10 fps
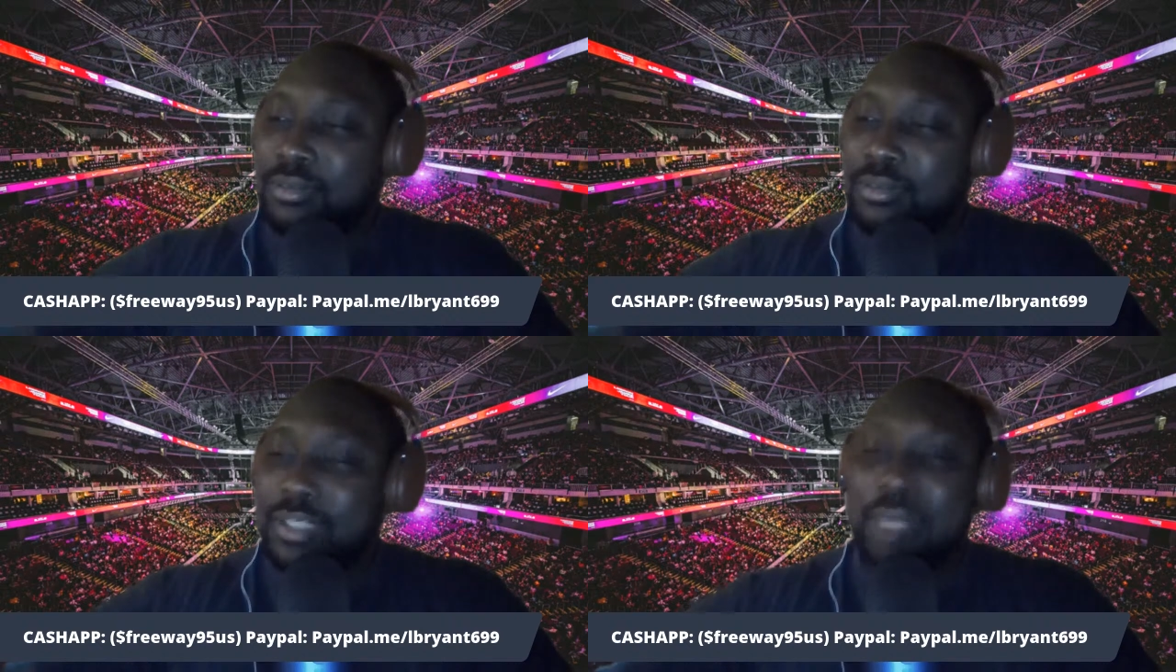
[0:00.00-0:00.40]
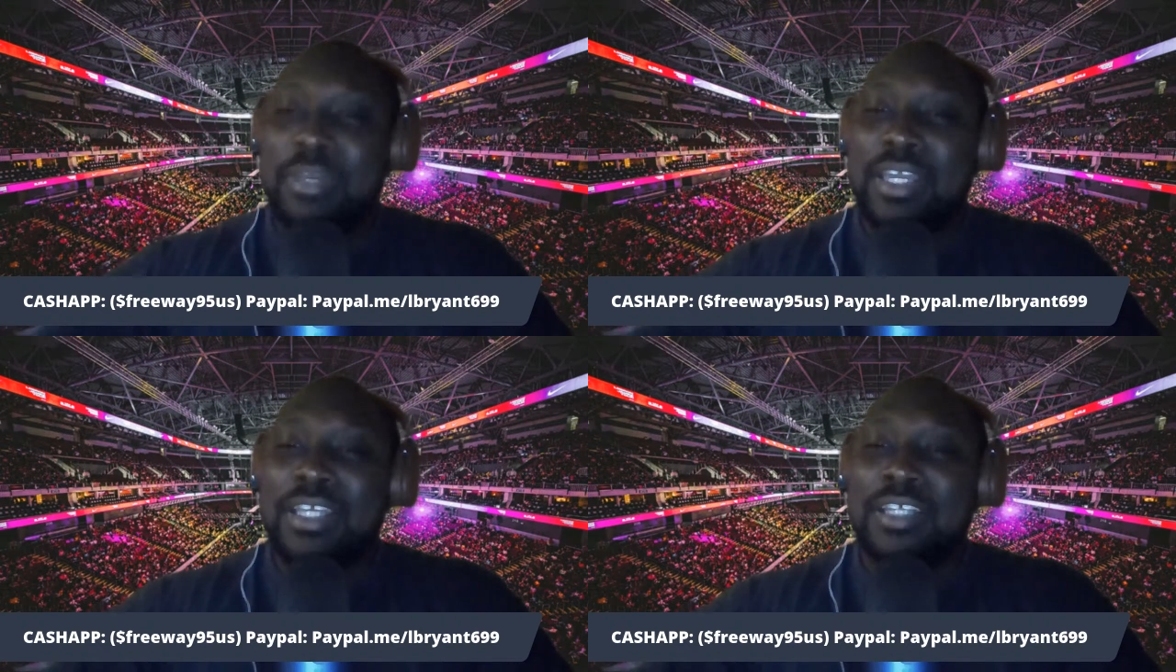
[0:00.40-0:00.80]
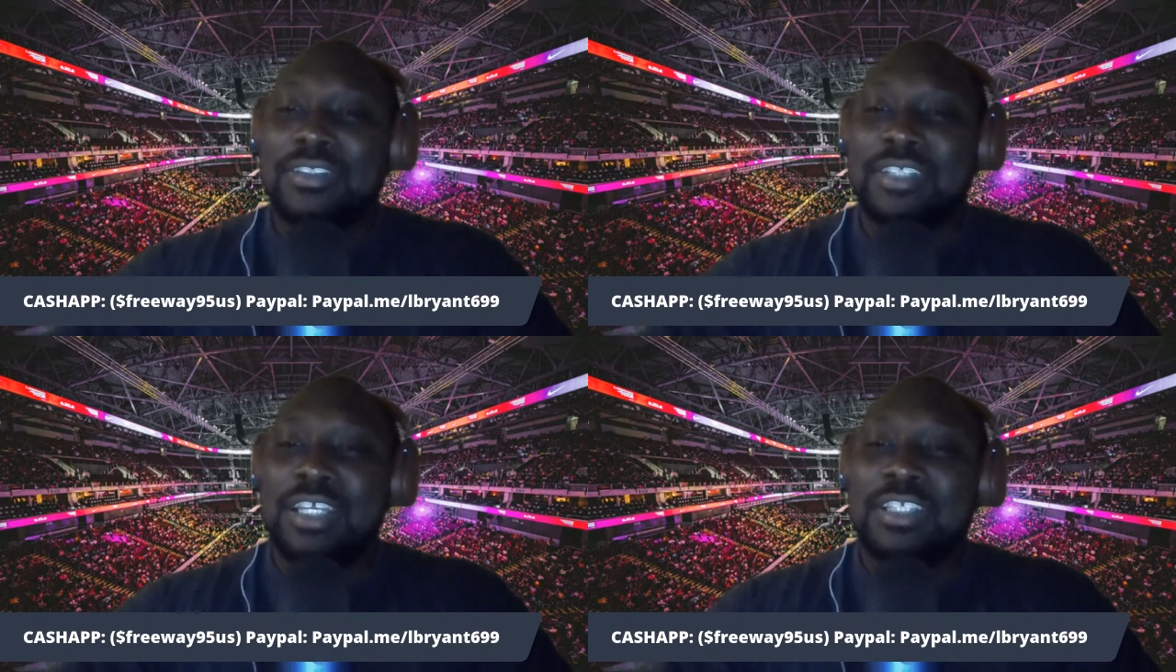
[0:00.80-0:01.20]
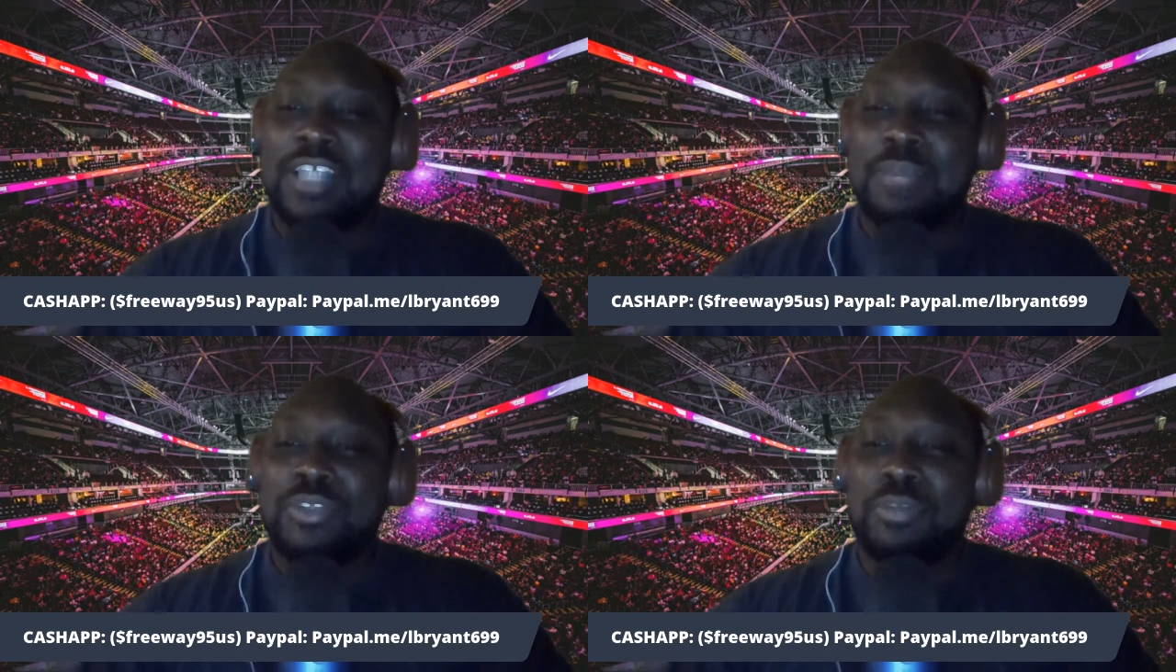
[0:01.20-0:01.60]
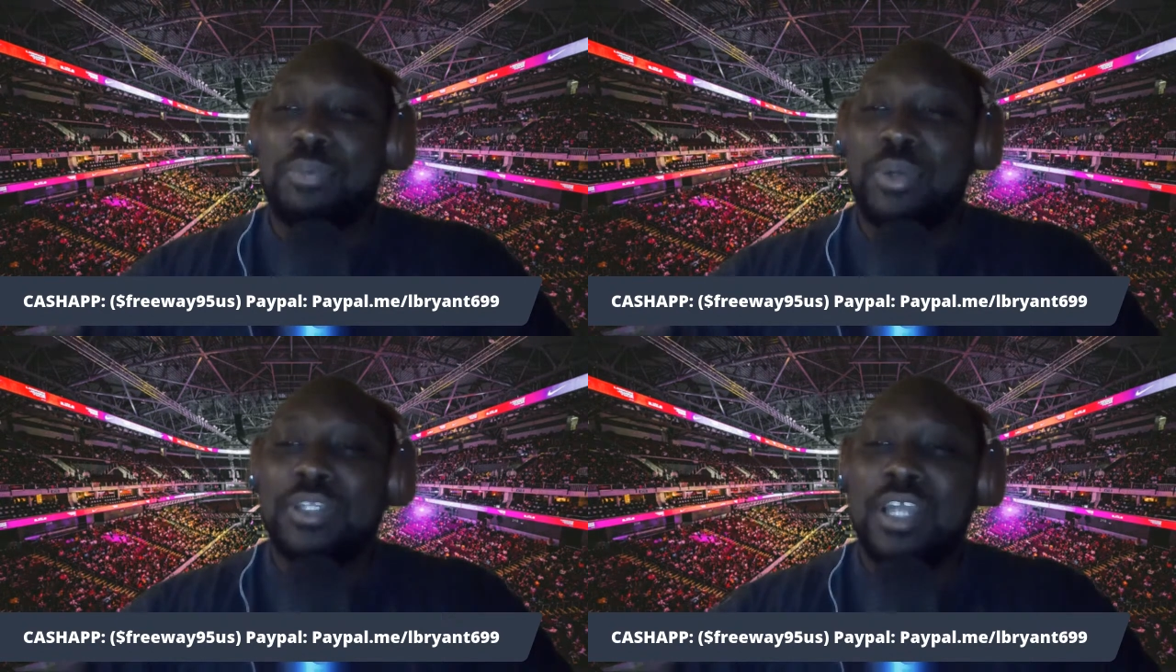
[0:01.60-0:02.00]
I mean, it come to the
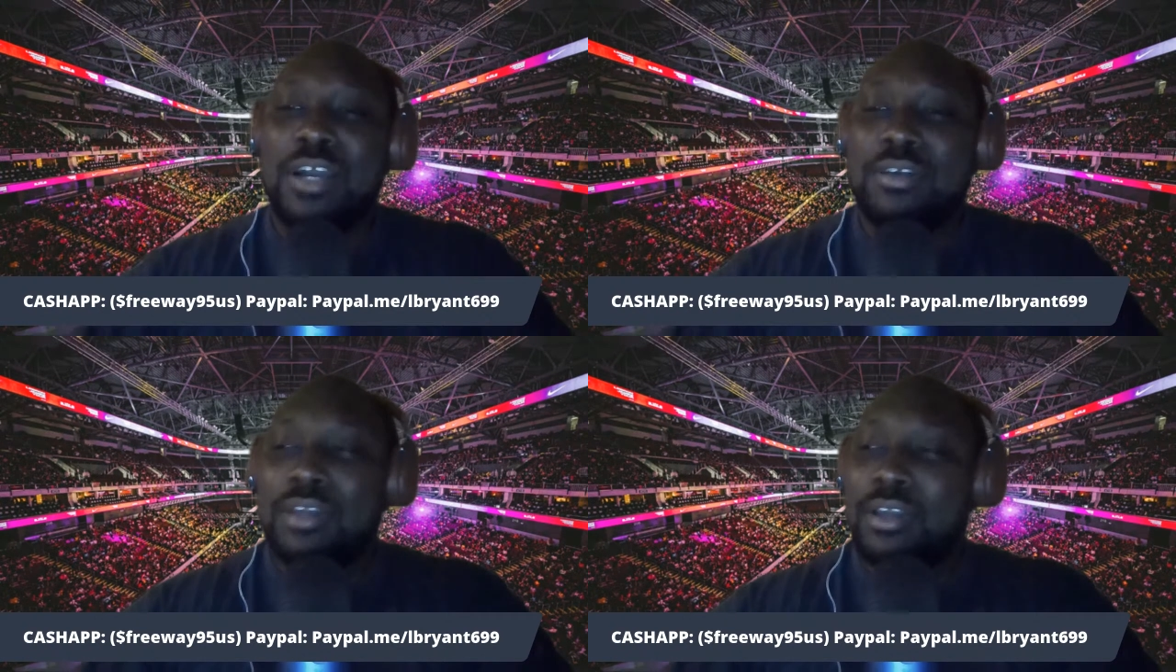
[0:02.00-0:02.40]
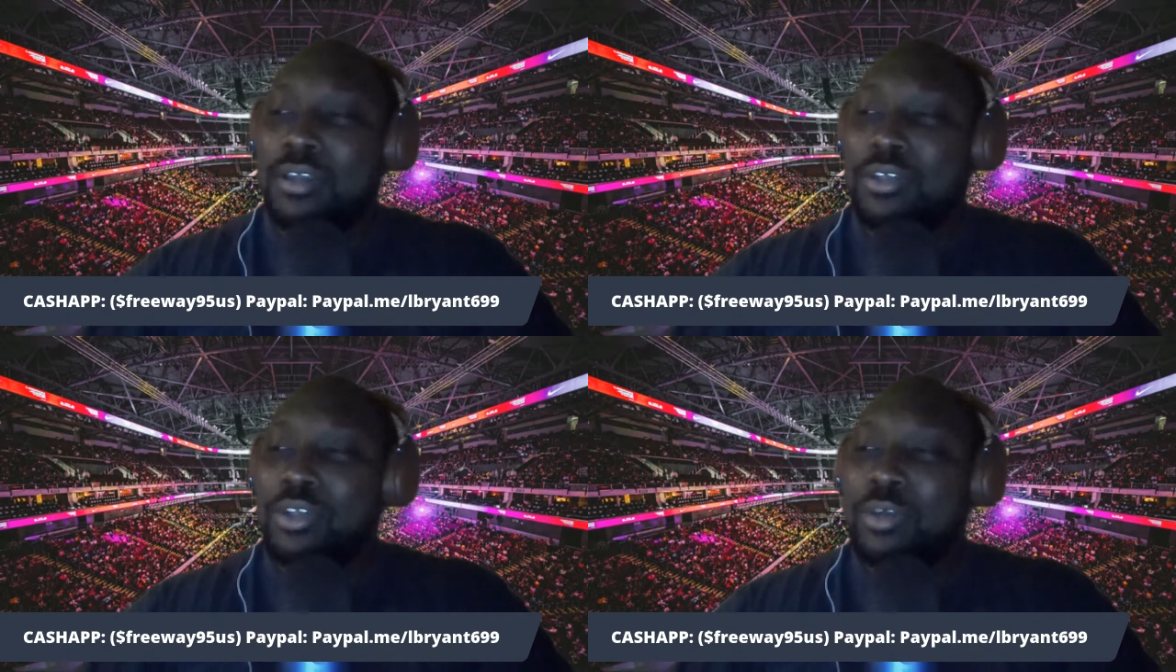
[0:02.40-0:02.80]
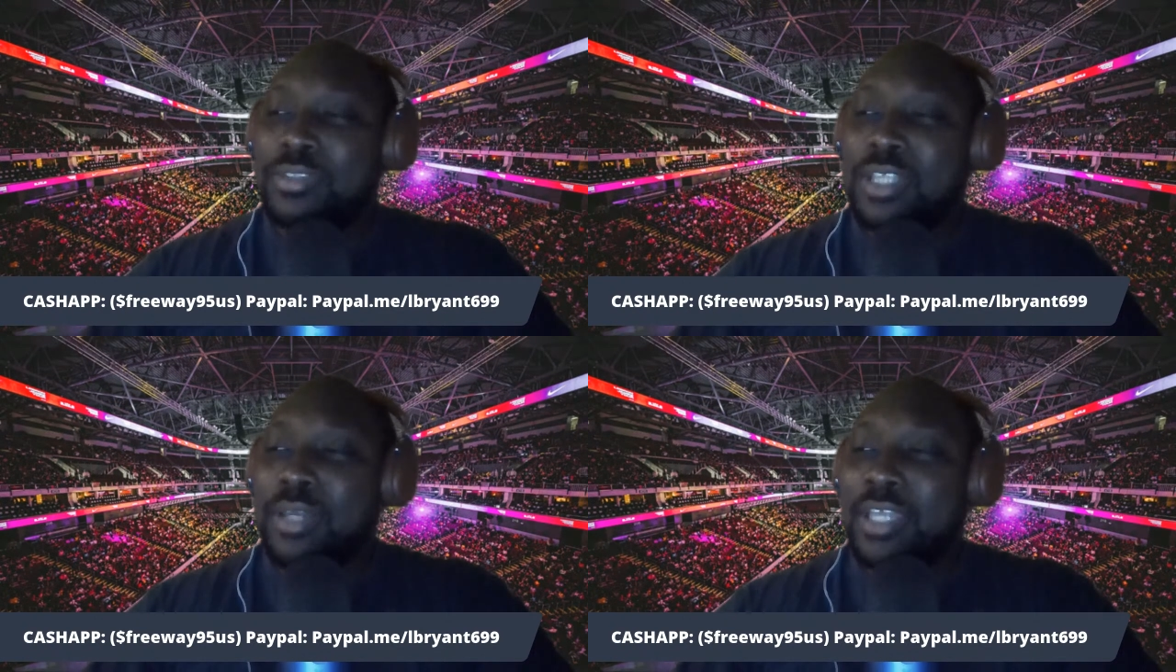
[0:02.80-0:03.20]
point now, you know what I'm saying?